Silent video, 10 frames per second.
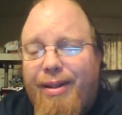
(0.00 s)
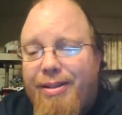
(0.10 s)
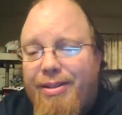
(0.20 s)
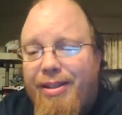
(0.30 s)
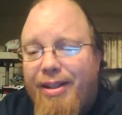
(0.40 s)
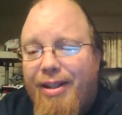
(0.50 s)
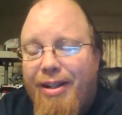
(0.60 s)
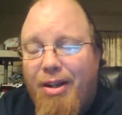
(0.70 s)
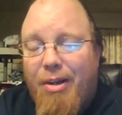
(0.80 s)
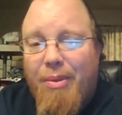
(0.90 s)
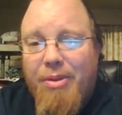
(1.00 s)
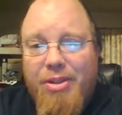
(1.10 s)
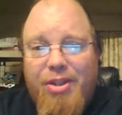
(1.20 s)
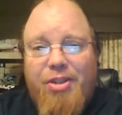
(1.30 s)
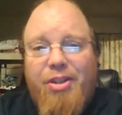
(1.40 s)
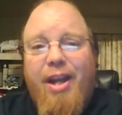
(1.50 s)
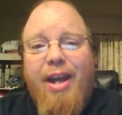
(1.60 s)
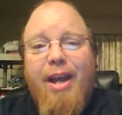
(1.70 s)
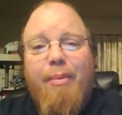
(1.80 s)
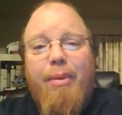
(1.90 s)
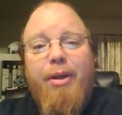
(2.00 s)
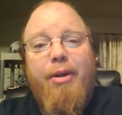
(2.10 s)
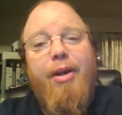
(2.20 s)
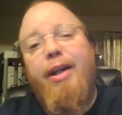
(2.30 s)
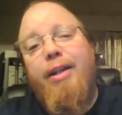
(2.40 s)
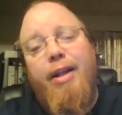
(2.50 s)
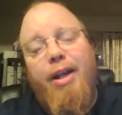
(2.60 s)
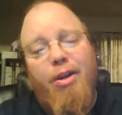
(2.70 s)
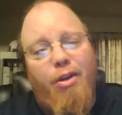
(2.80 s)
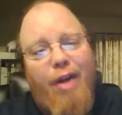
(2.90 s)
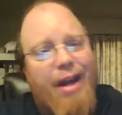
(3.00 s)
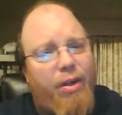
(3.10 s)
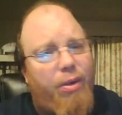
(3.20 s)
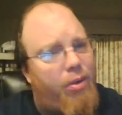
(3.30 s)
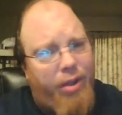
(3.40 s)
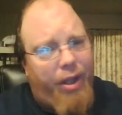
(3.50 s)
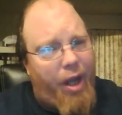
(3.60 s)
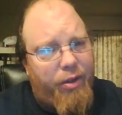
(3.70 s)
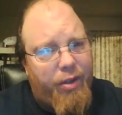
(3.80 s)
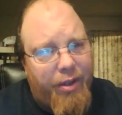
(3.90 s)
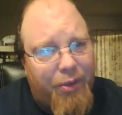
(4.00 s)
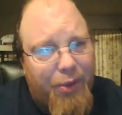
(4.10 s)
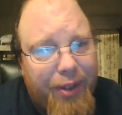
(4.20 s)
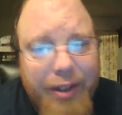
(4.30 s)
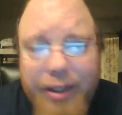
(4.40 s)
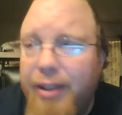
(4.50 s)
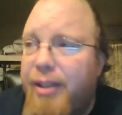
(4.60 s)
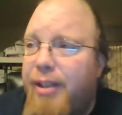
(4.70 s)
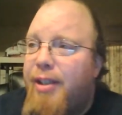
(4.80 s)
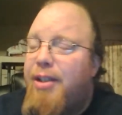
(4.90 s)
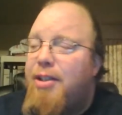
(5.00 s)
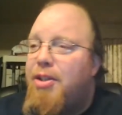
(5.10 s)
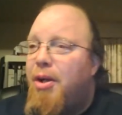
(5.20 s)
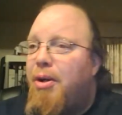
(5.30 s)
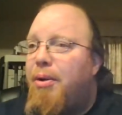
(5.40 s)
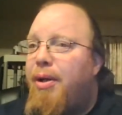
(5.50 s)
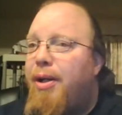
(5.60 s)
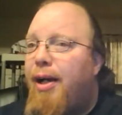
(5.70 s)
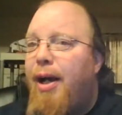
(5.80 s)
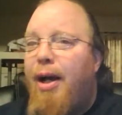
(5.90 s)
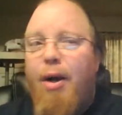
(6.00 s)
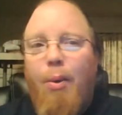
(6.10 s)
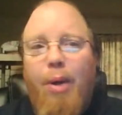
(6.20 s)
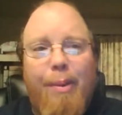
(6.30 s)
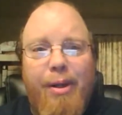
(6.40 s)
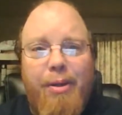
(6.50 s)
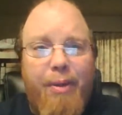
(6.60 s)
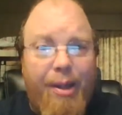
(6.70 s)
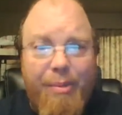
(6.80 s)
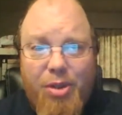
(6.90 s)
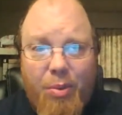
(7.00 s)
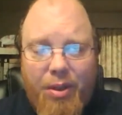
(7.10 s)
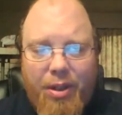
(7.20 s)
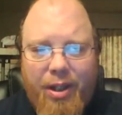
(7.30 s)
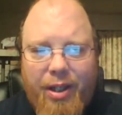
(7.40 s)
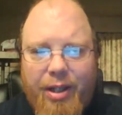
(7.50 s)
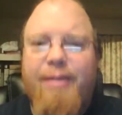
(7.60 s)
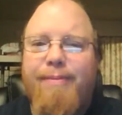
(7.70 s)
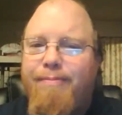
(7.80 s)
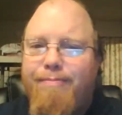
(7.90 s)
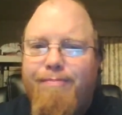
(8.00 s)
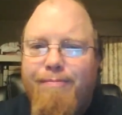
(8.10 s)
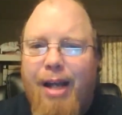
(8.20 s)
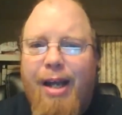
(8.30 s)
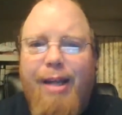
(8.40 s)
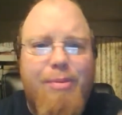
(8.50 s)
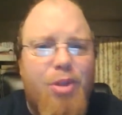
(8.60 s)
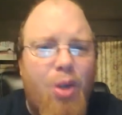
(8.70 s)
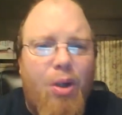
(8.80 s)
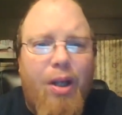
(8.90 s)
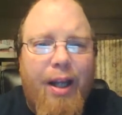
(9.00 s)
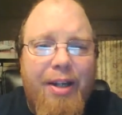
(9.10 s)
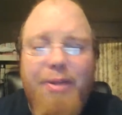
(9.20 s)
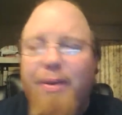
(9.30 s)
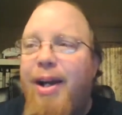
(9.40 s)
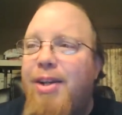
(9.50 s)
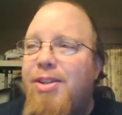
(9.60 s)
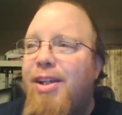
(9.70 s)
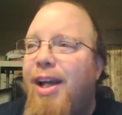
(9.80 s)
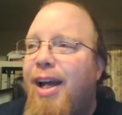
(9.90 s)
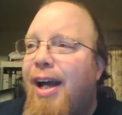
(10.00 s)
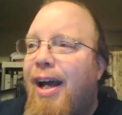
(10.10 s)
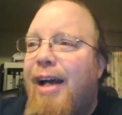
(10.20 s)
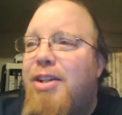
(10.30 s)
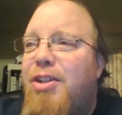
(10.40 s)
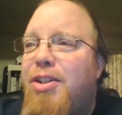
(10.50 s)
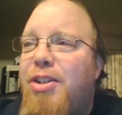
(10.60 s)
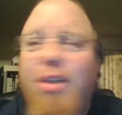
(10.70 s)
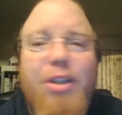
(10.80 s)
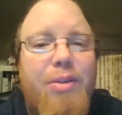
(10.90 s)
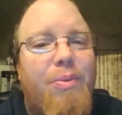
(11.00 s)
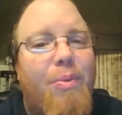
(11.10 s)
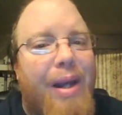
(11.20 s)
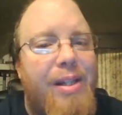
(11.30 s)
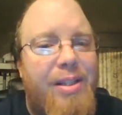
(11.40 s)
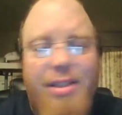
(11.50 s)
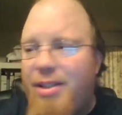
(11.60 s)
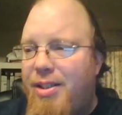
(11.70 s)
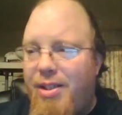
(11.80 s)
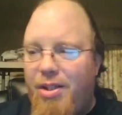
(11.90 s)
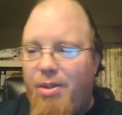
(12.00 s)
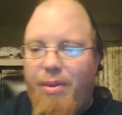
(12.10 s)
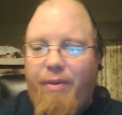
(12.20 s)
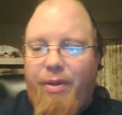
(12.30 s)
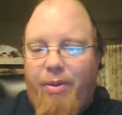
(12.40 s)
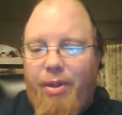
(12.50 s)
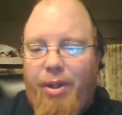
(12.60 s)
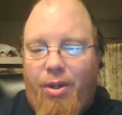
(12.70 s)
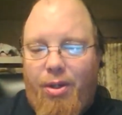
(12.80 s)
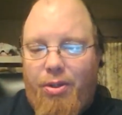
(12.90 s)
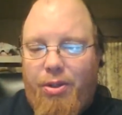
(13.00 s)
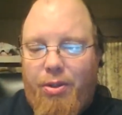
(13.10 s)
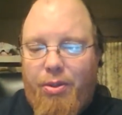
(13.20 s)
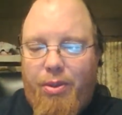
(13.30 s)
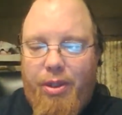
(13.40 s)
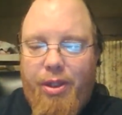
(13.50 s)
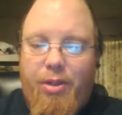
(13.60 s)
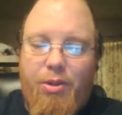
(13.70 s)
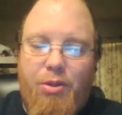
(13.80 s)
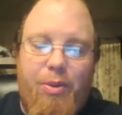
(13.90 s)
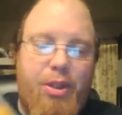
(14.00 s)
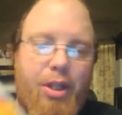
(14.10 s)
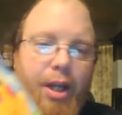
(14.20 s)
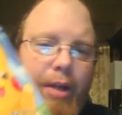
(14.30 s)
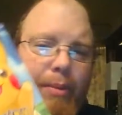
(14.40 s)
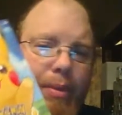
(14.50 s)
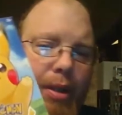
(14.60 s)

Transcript: it is almost 6.30 a.m. here in grand old Decatur, Illinois. So, uh, what am I doing up so early? I am so glad you asked. I just couldn't wait to review the all new Nintendo Switch game,